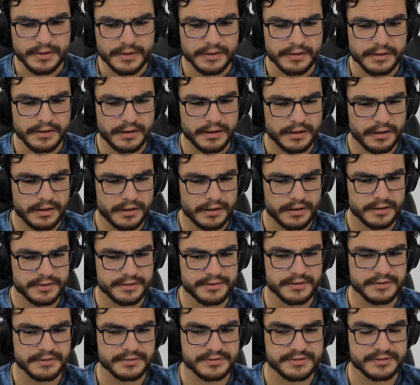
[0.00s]

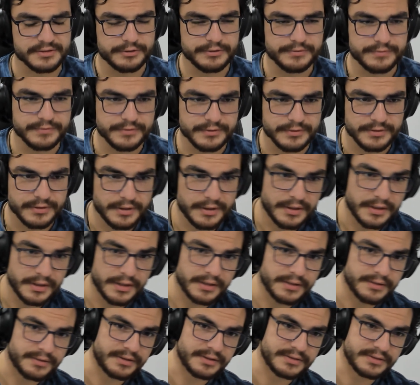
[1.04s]
the server,
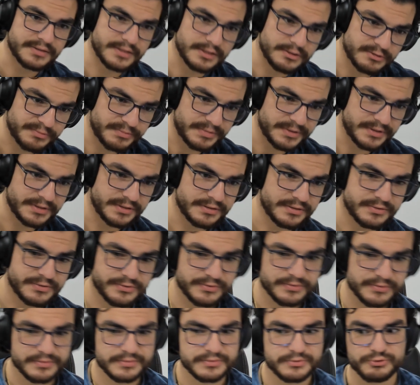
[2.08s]
things that would be
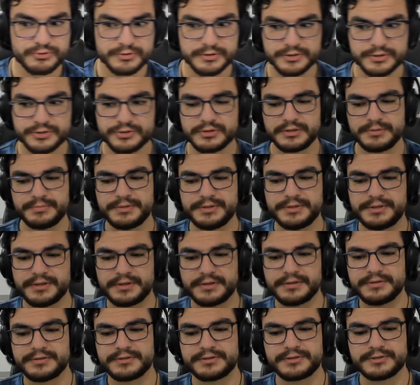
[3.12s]
traditionally be done
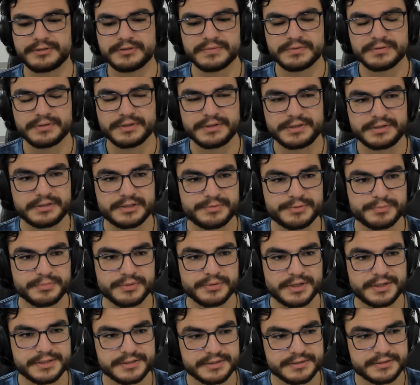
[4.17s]
on the server, any type of
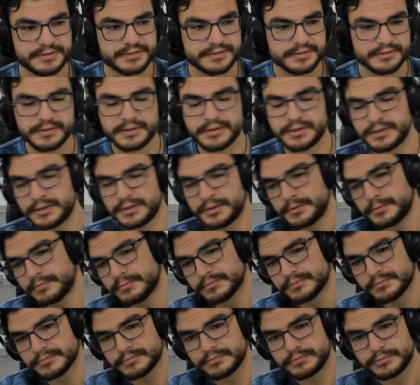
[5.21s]
processing,
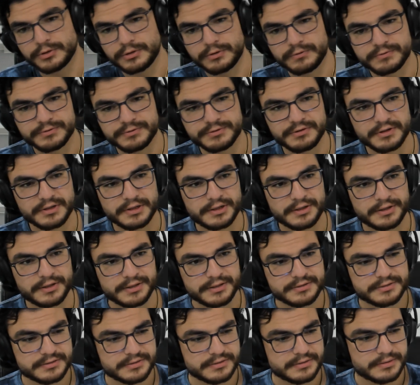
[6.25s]
over to the
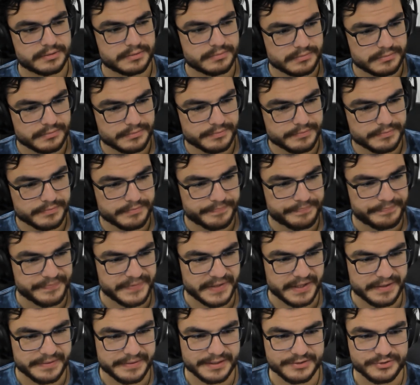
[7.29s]
clients,
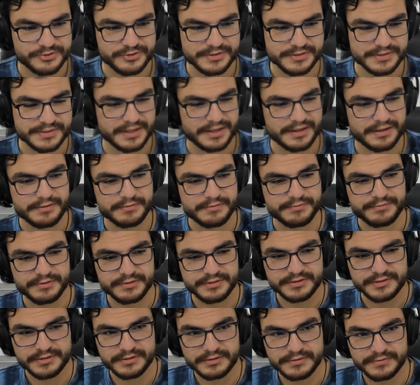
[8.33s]
and then just have the
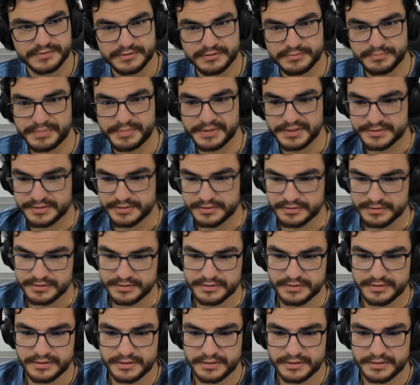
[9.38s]
server basically